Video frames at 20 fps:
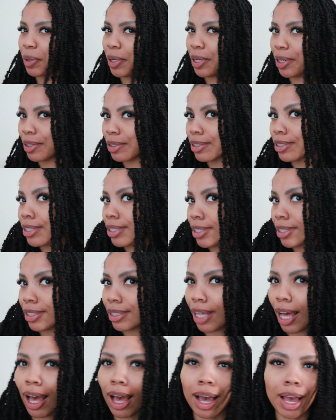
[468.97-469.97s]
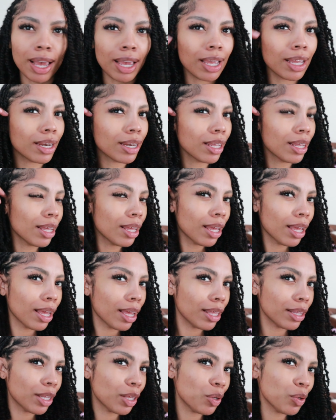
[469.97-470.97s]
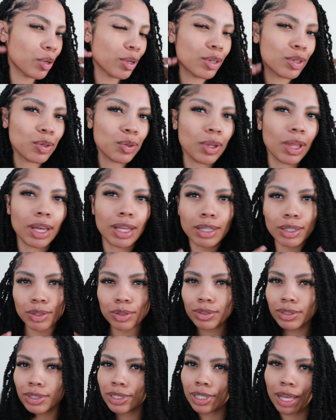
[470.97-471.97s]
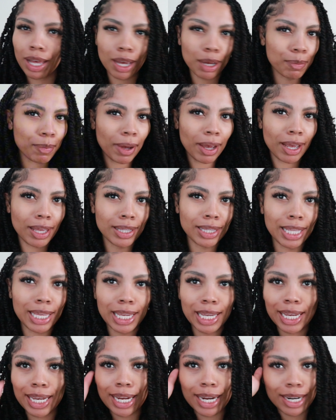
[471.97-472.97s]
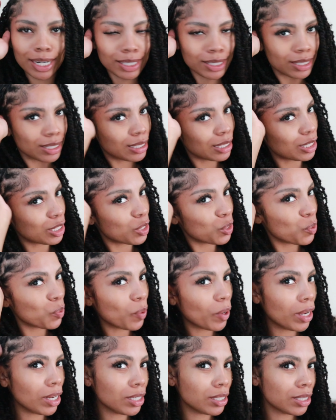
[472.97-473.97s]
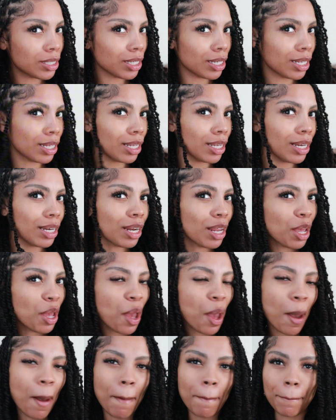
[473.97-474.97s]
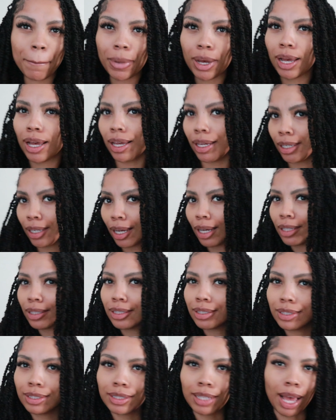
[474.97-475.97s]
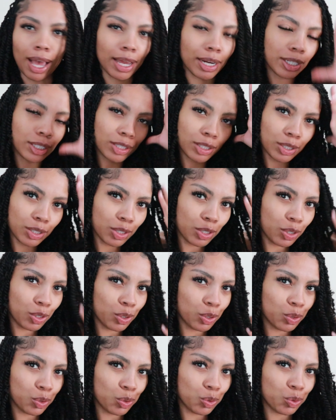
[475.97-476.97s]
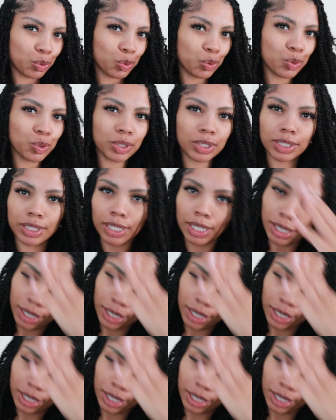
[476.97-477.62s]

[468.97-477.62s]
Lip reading: here's the side, and then you can do like a little tuck behind the ear situation. But yeah, the side is cute.